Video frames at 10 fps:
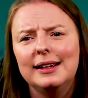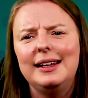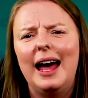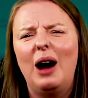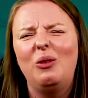
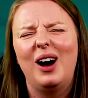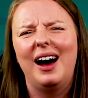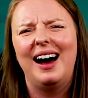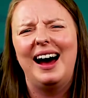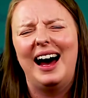Now,
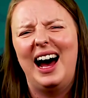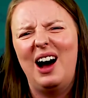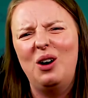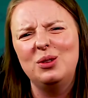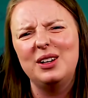
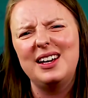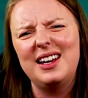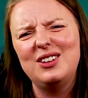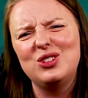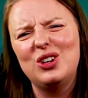how
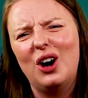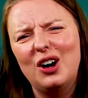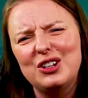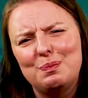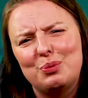is
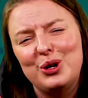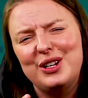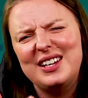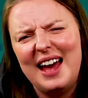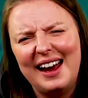God
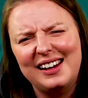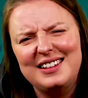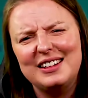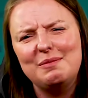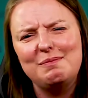
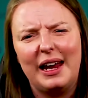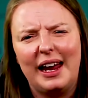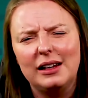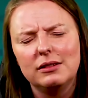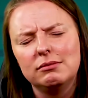protecting
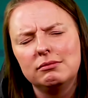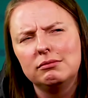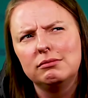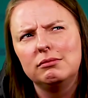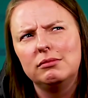me?
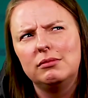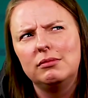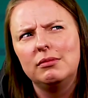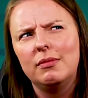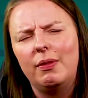
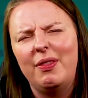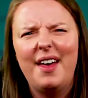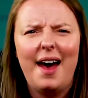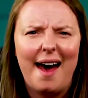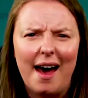
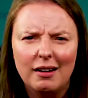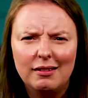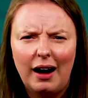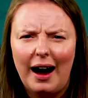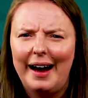There,
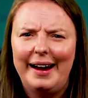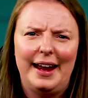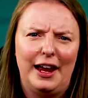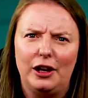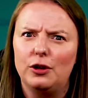I
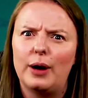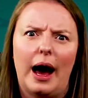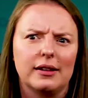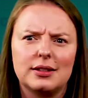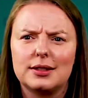hear you
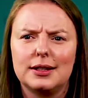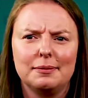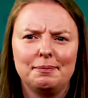ask.